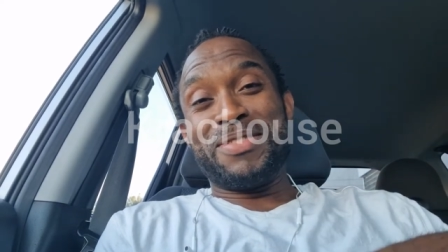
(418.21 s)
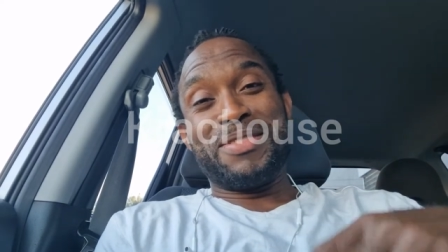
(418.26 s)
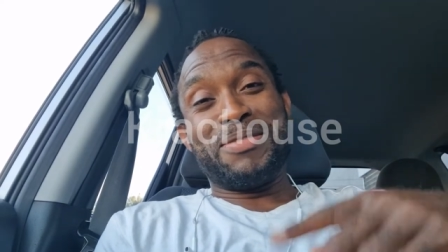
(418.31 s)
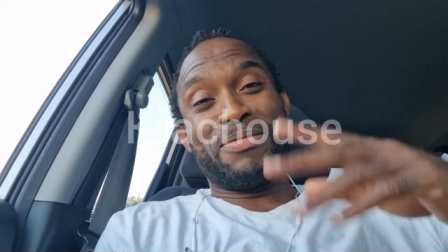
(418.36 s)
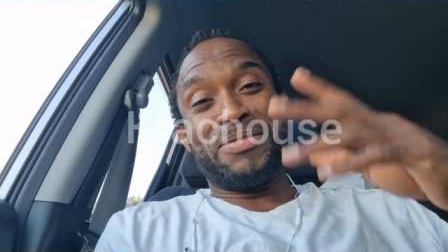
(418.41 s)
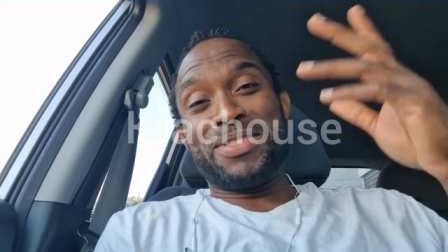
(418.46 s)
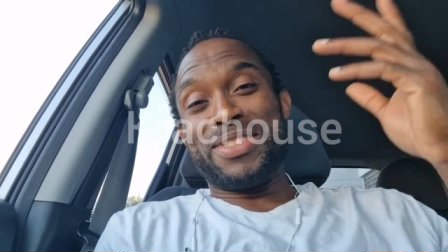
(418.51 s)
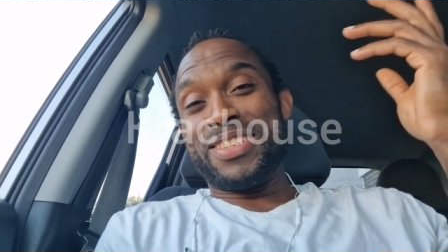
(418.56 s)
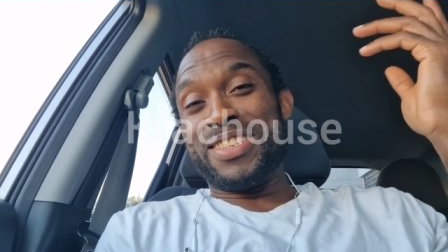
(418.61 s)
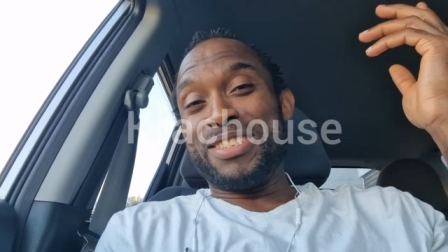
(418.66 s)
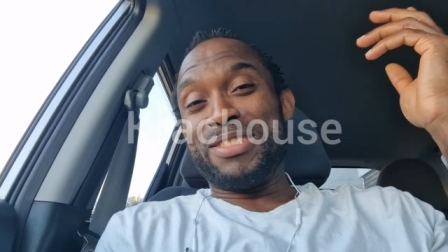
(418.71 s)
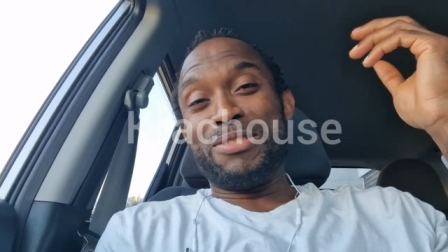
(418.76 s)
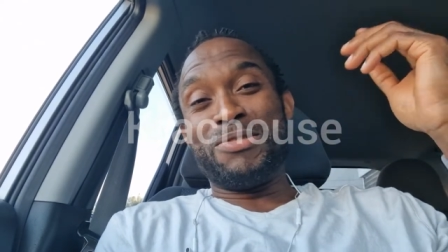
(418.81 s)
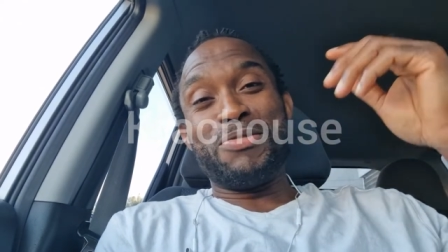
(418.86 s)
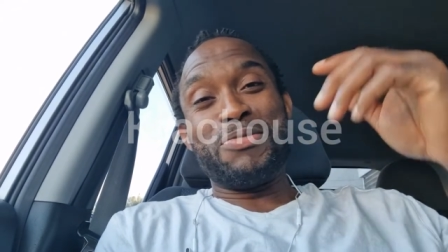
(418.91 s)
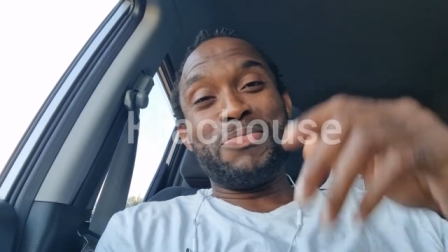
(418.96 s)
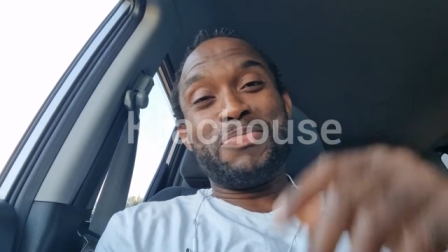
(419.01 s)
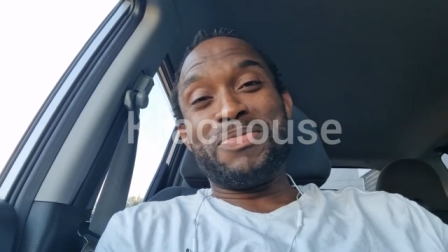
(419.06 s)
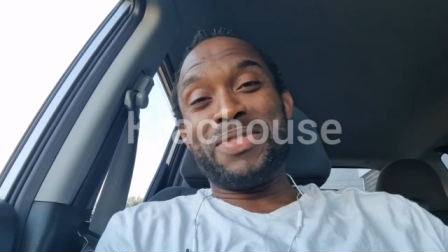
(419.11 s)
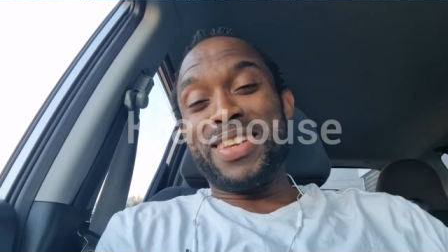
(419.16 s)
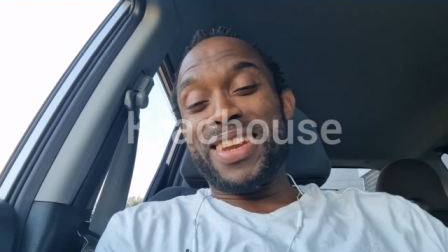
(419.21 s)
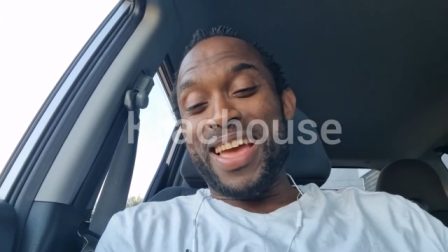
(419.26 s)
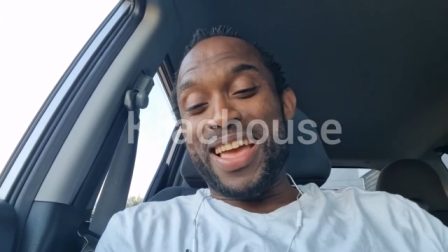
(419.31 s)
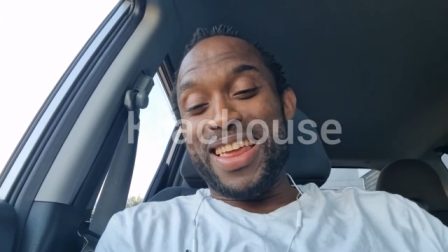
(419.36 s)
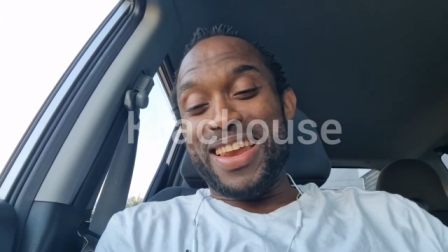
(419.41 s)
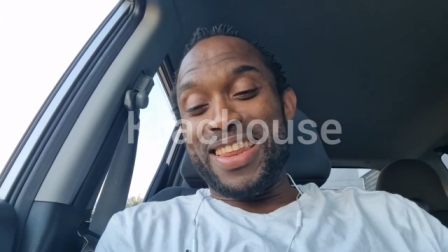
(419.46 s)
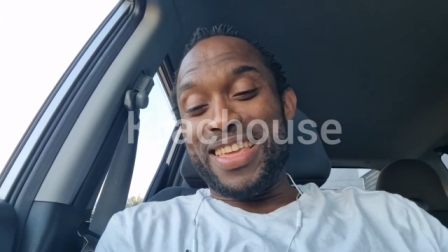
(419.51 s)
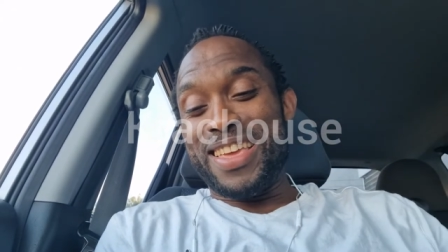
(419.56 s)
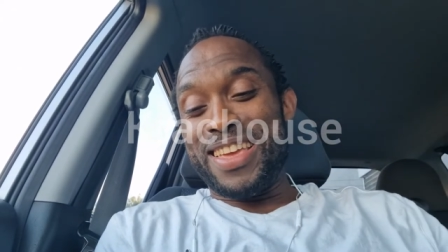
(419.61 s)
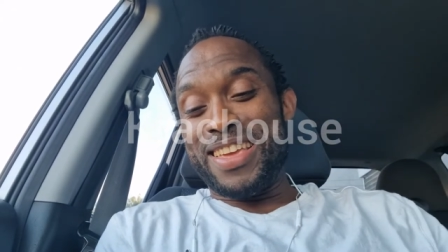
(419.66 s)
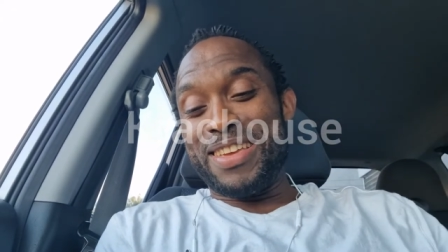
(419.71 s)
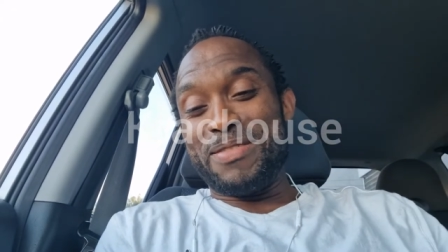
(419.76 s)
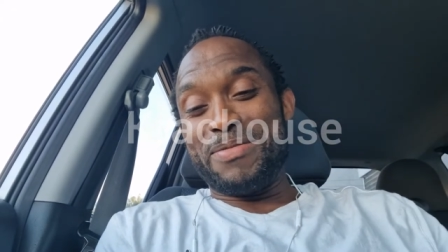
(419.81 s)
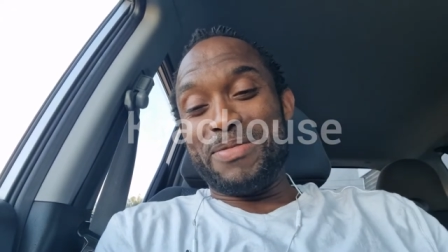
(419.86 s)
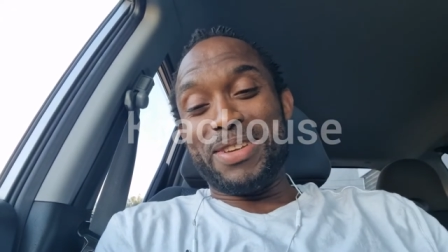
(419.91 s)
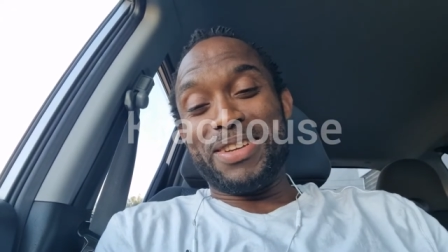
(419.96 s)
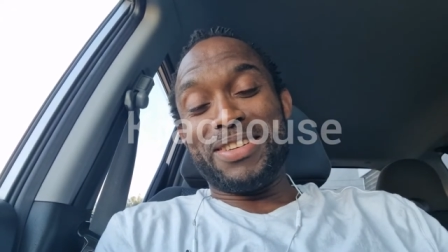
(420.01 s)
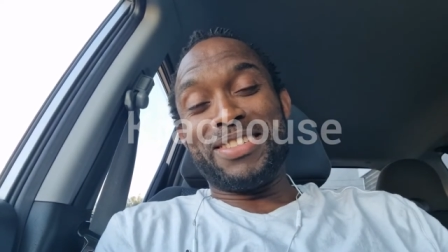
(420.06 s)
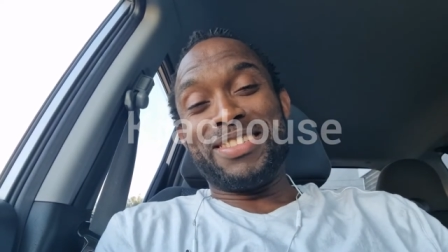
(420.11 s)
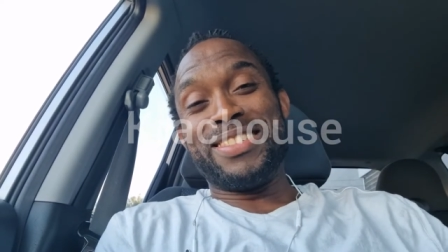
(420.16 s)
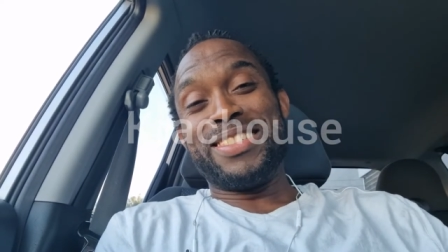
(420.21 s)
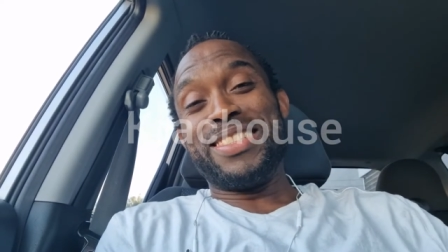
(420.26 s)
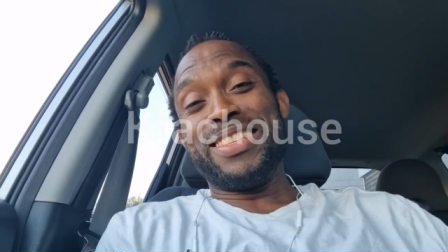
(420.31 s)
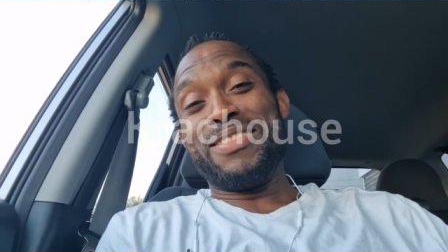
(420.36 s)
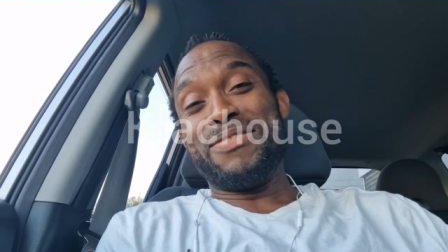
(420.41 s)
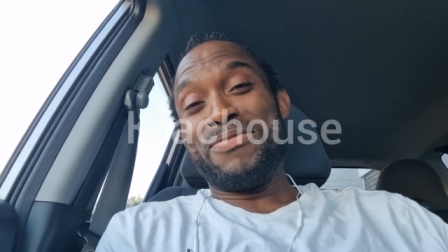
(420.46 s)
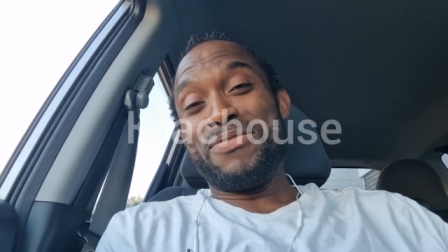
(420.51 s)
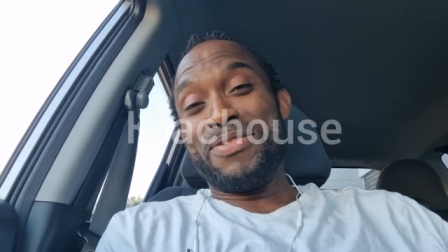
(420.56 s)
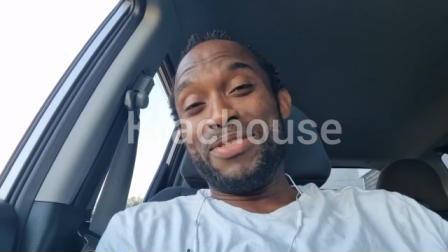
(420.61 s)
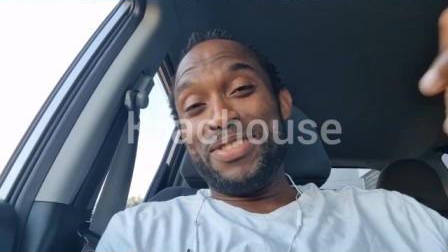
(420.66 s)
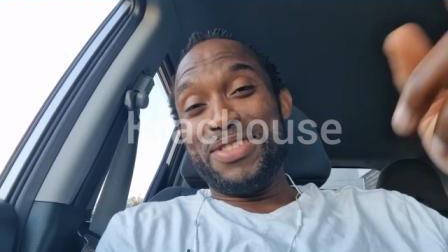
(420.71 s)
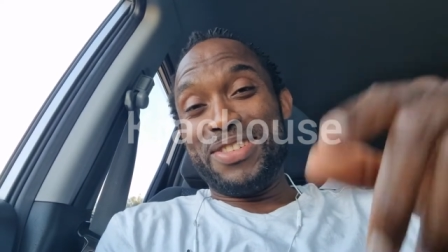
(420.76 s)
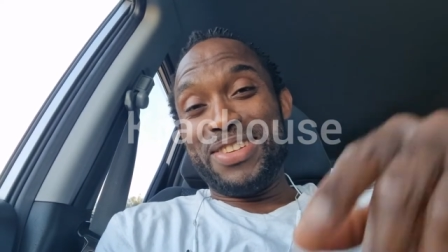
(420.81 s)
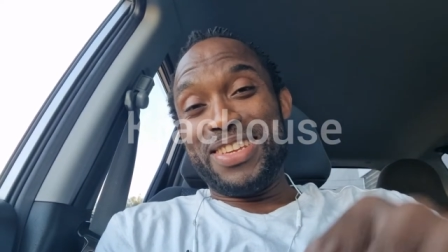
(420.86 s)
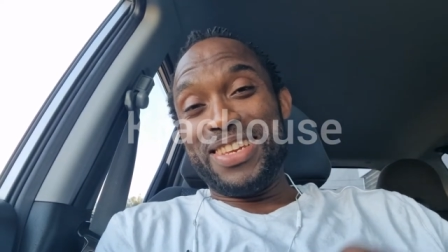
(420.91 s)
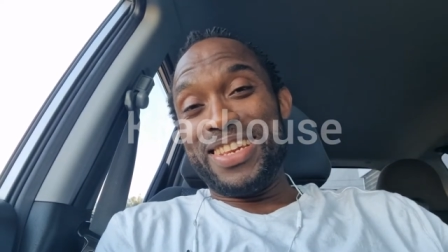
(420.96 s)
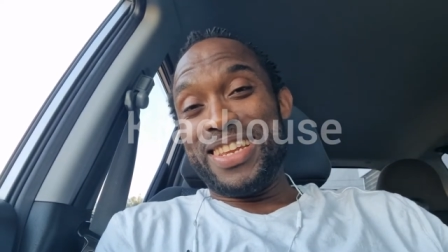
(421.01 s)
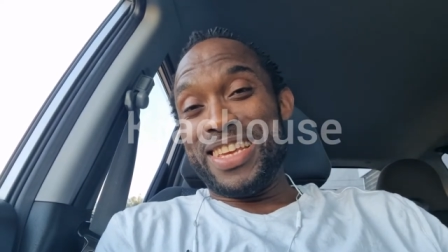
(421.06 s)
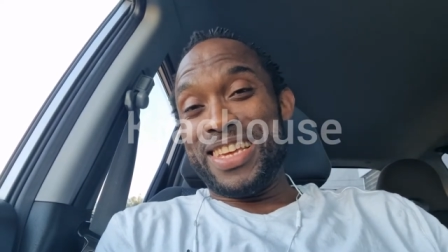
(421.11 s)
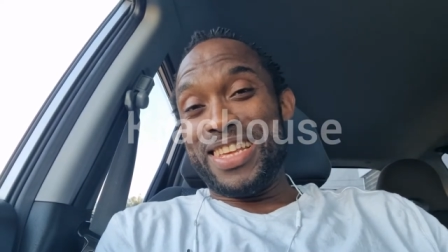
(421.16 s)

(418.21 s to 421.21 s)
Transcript: which was a stupid idea because the following